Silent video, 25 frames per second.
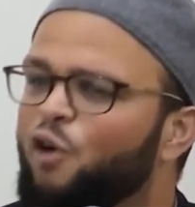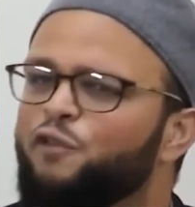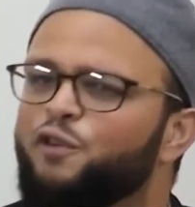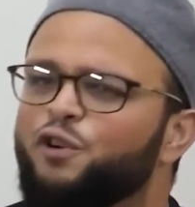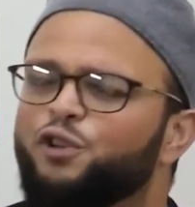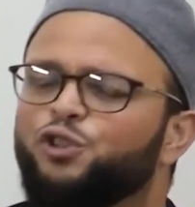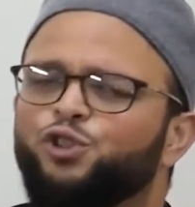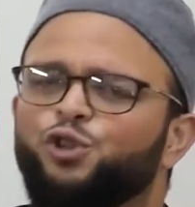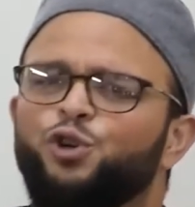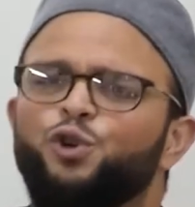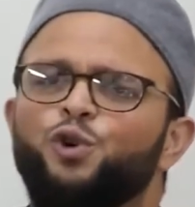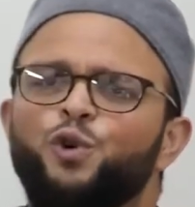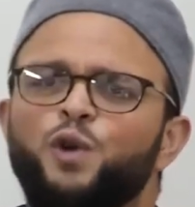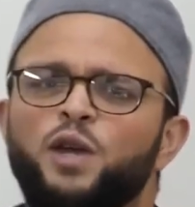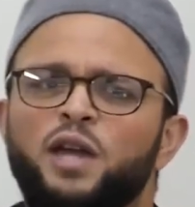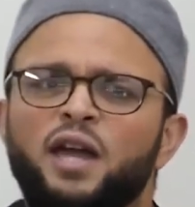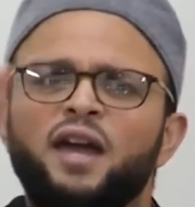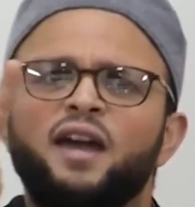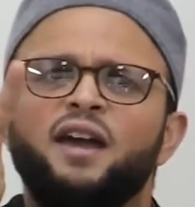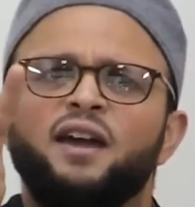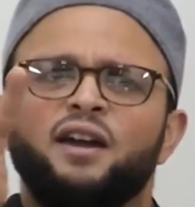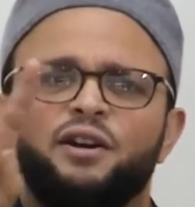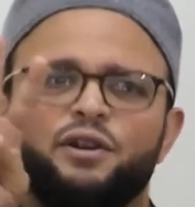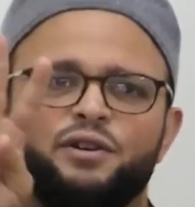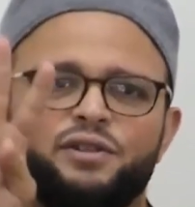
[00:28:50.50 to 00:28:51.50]
Over two
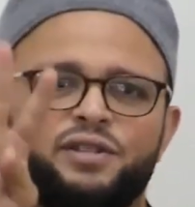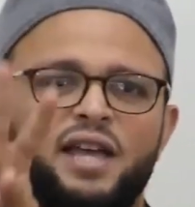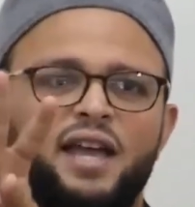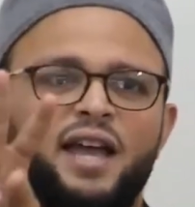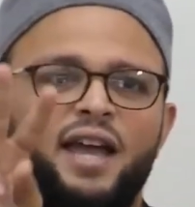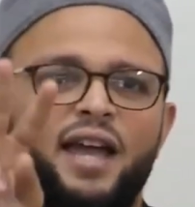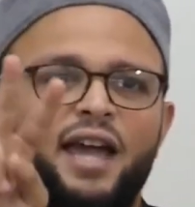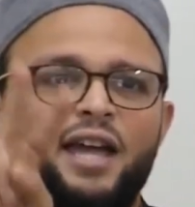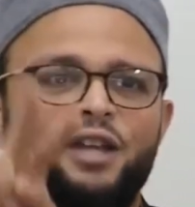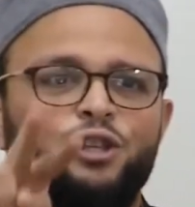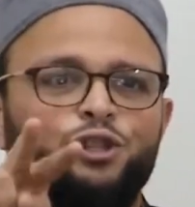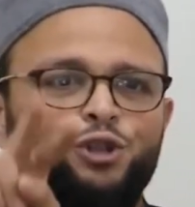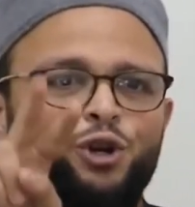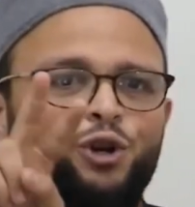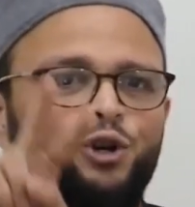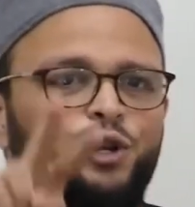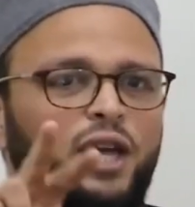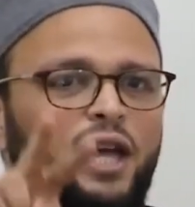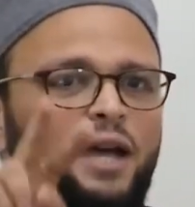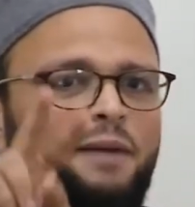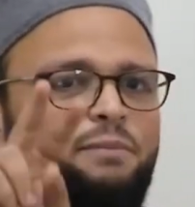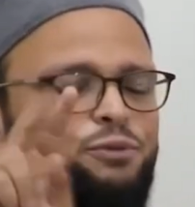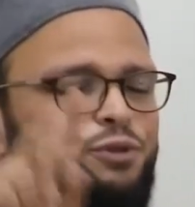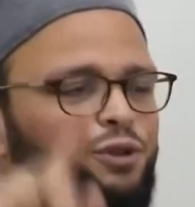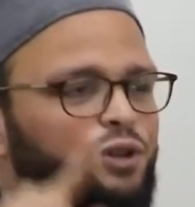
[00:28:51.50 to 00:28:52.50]
years it
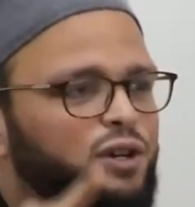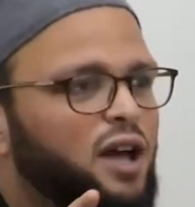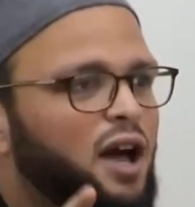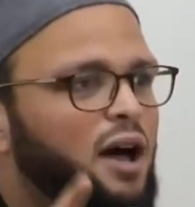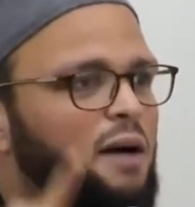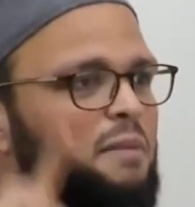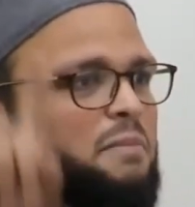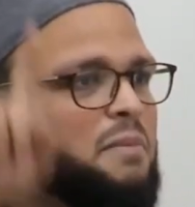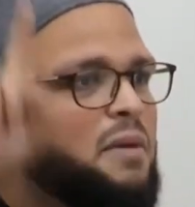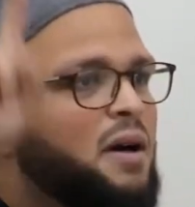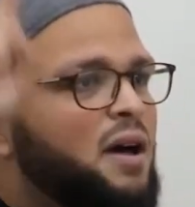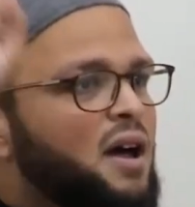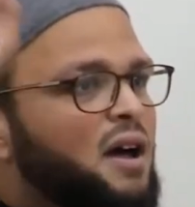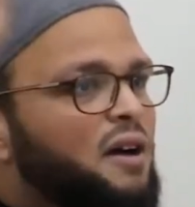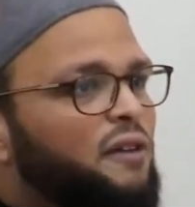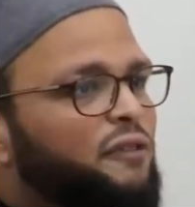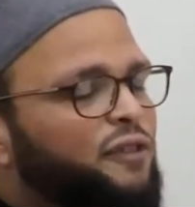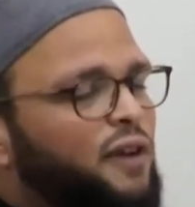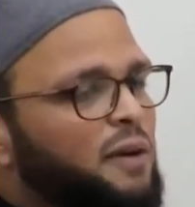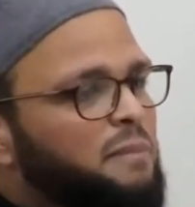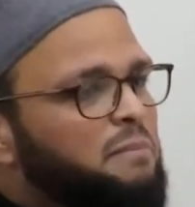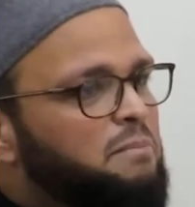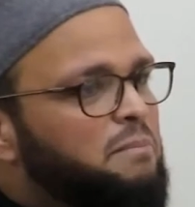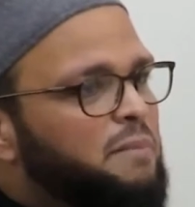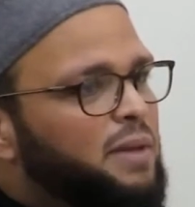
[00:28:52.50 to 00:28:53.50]
took him to come
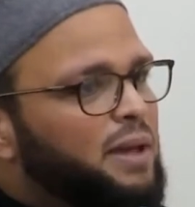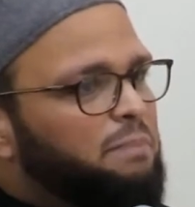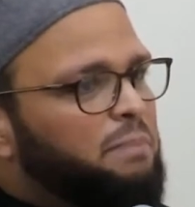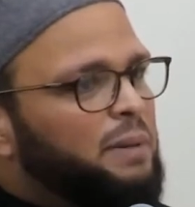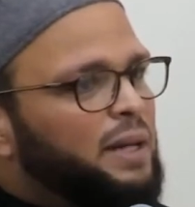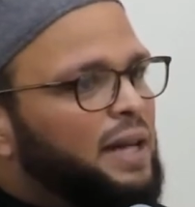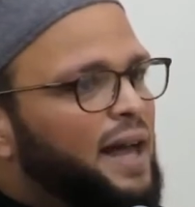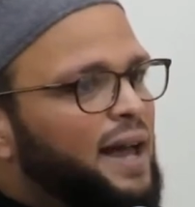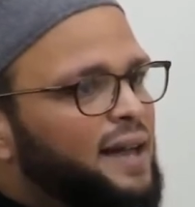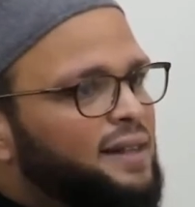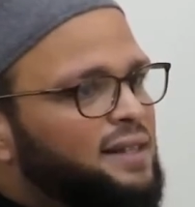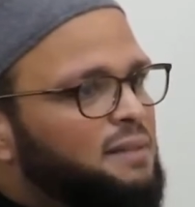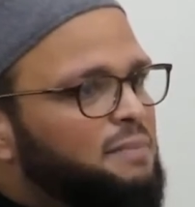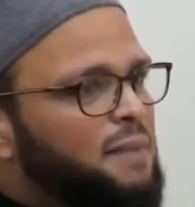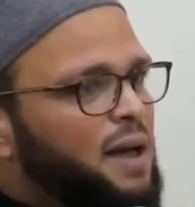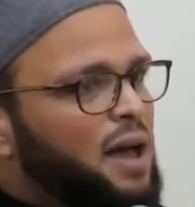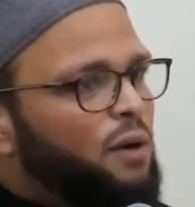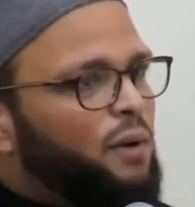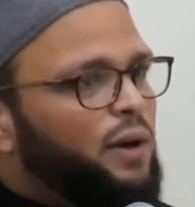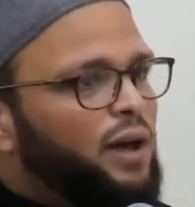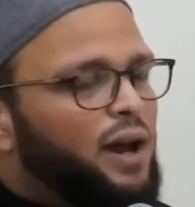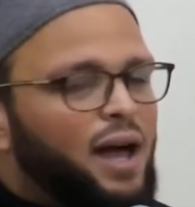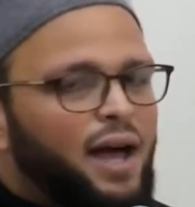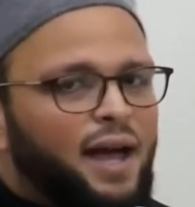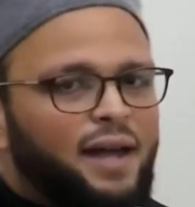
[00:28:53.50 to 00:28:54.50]
from Biladi
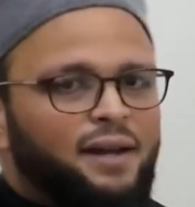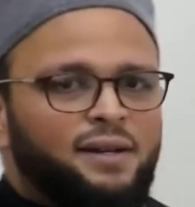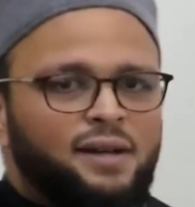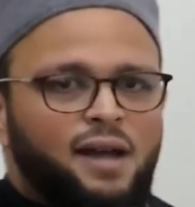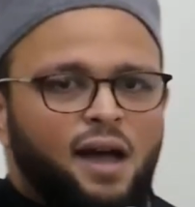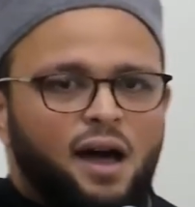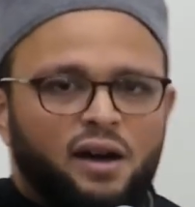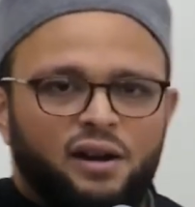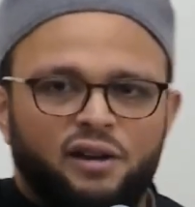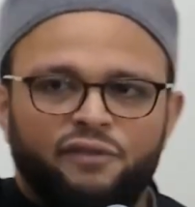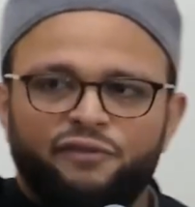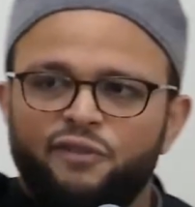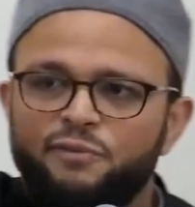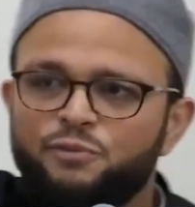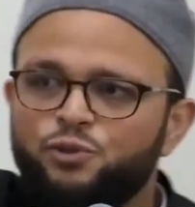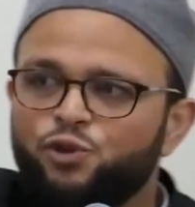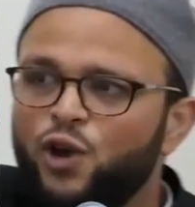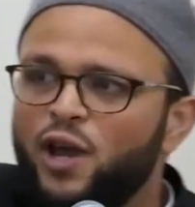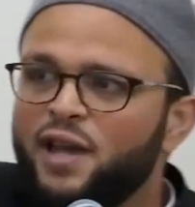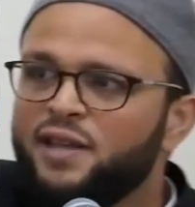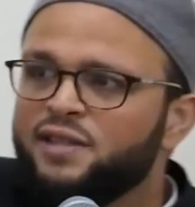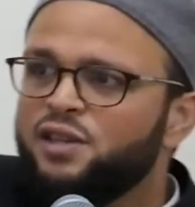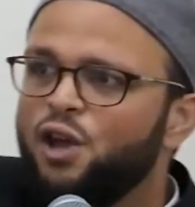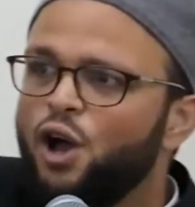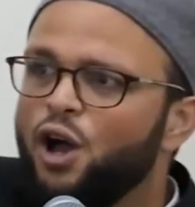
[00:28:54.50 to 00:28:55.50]
Mawara al Nahr, from
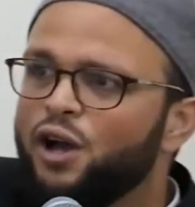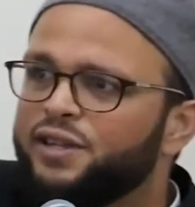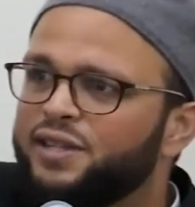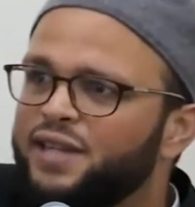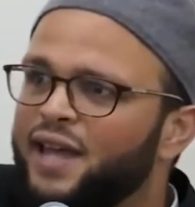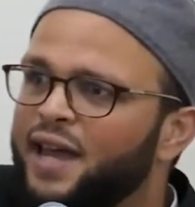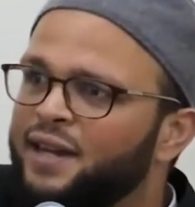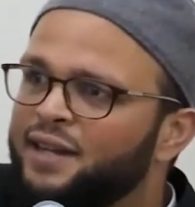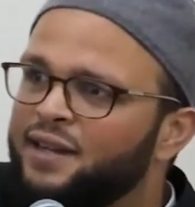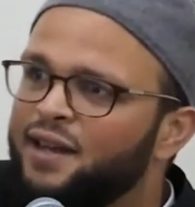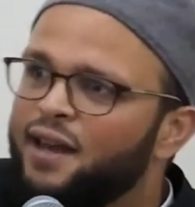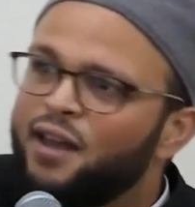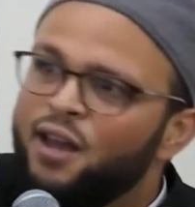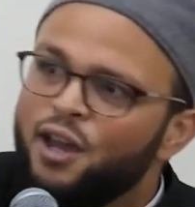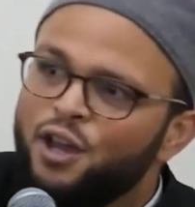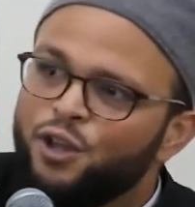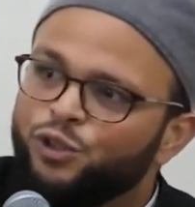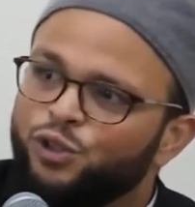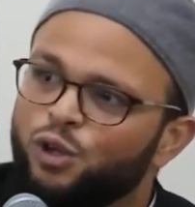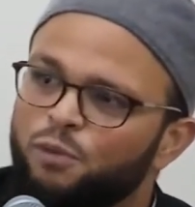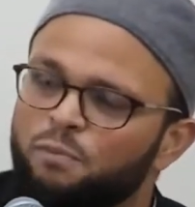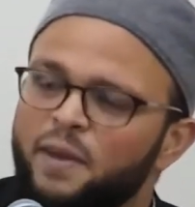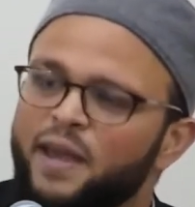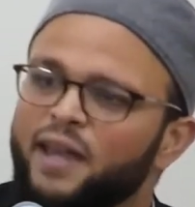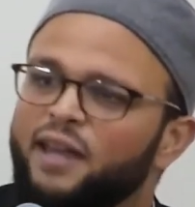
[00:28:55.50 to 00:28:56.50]
Transoxania,
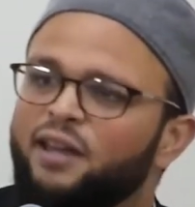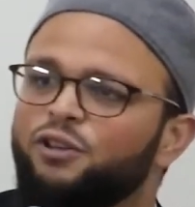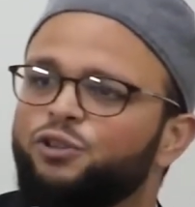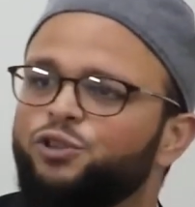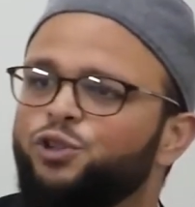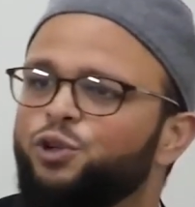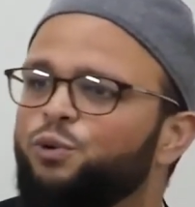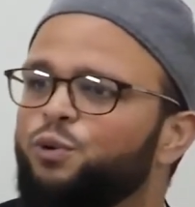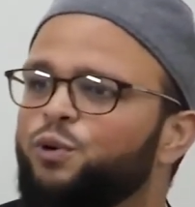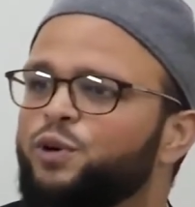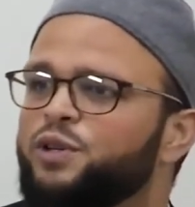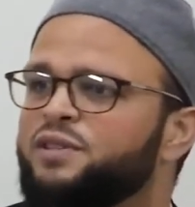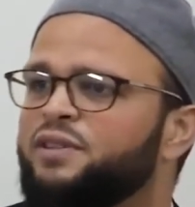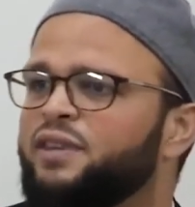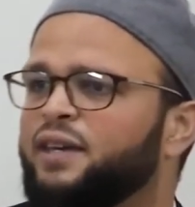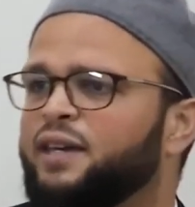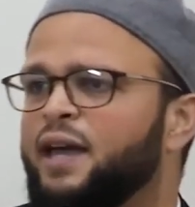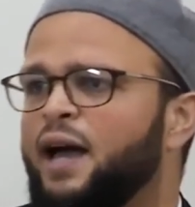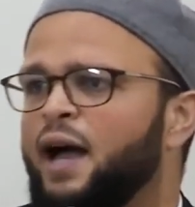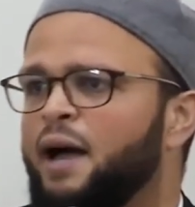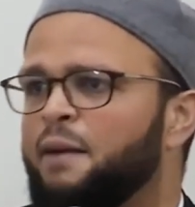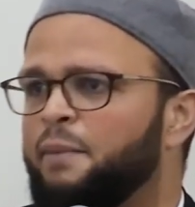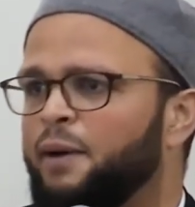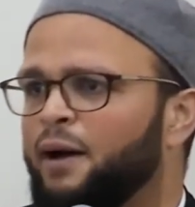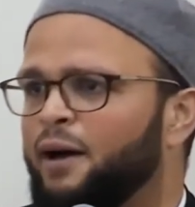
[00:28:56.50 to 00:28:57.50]
to make it towards
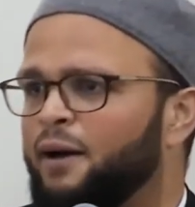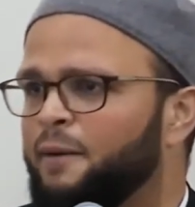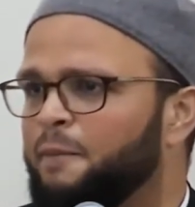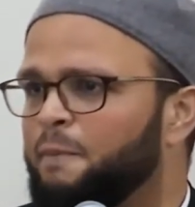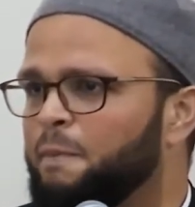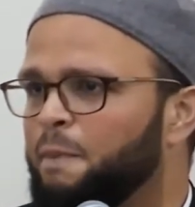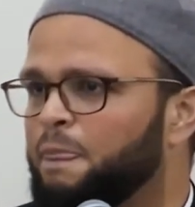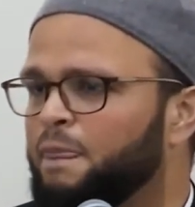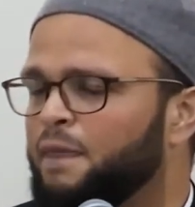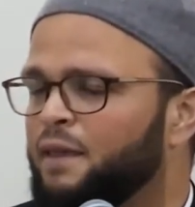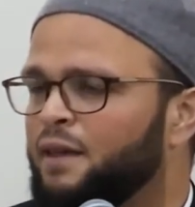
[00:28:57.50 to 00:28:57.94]
the Kaaba.